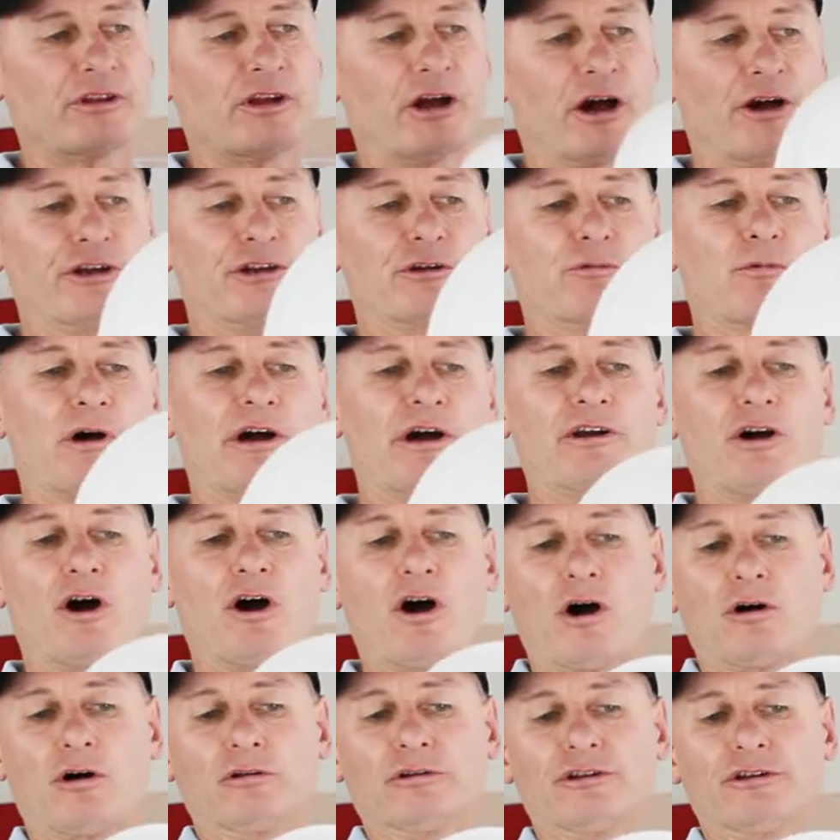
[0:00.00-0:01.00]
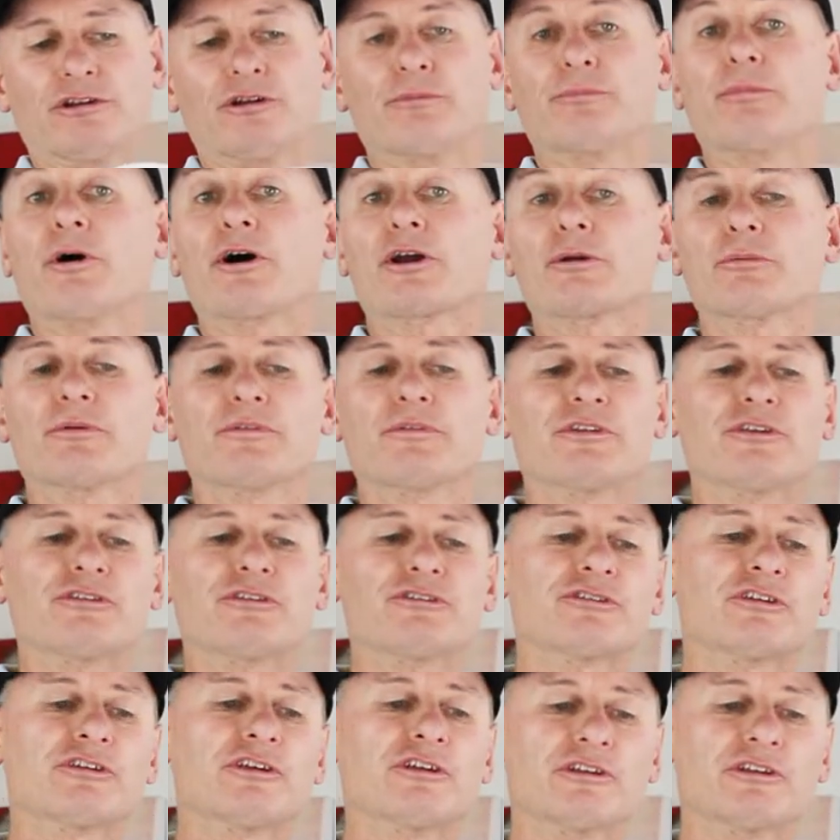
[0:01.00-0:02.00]
Only one hole in the bottom of
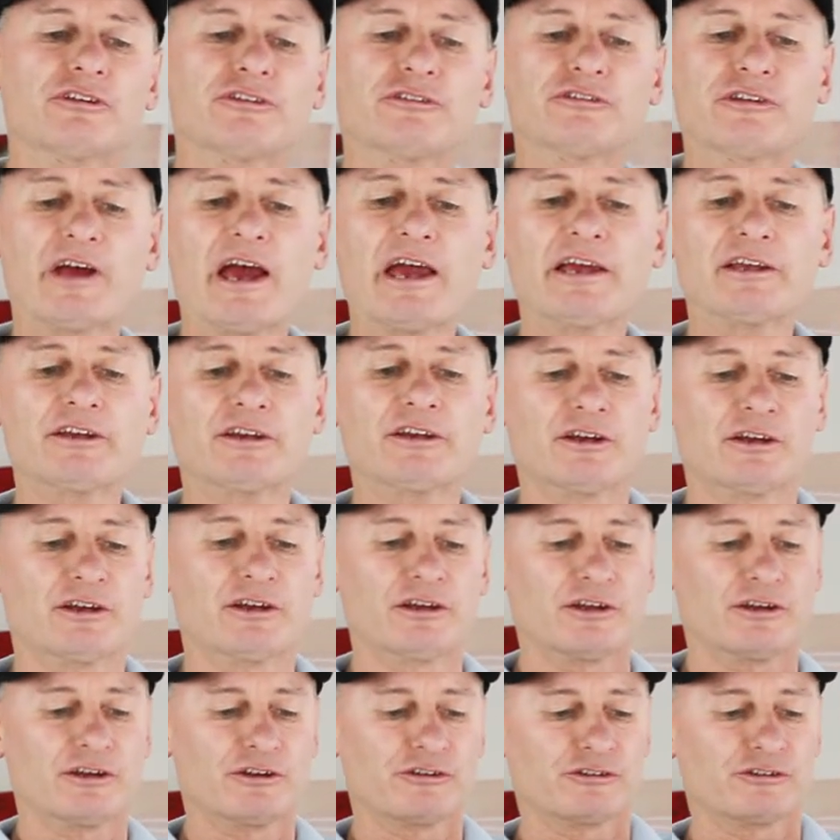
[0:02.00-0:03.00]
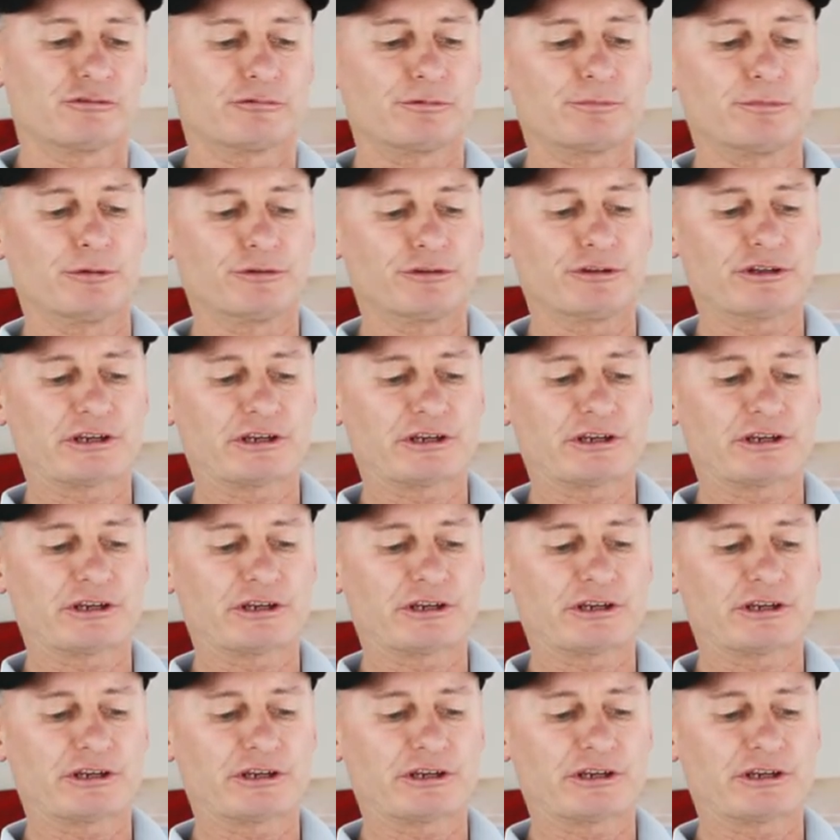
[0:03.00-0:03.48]
this tank, so we put the